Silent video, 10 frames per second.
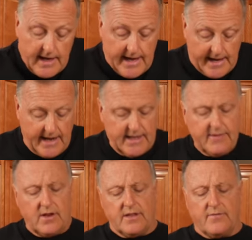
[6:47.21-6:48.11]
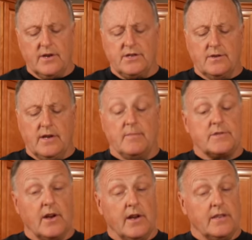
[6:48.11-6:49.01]
and I leave it in the
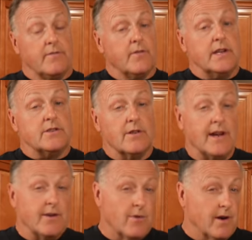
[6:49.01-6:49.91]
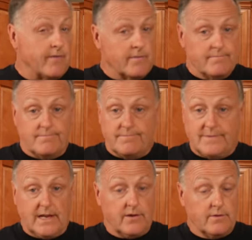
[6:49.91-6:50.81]
freezer anywhere from,
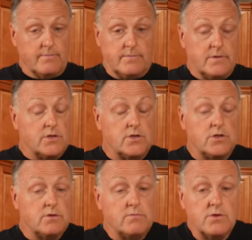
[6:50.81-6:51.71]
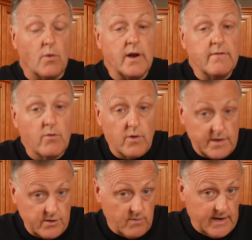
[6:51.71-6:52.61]
I don't know, 24 to
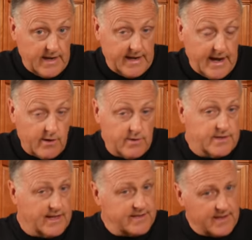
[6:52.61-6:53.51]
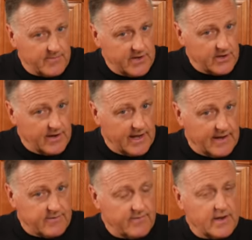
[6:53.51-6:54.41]
28 hours, and that's something you're going to
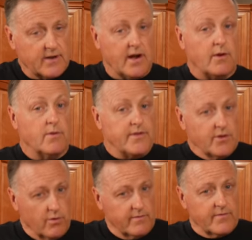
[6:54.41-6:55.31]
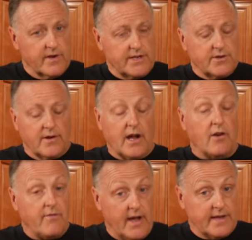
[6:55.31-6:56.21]
have to figure out with your own freezer and how
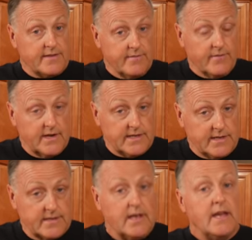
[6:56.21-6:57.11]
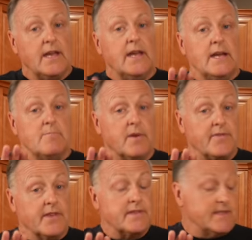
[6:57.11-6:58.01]
fast it freezes. But
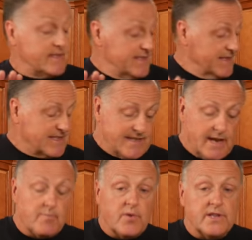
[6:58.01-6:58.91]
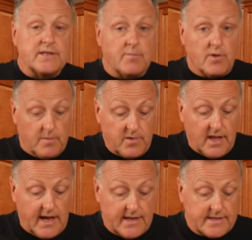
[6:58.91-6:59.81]
the same principle
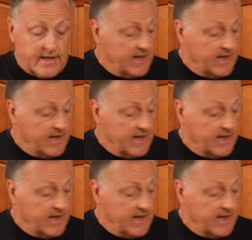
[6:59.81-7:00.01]
applies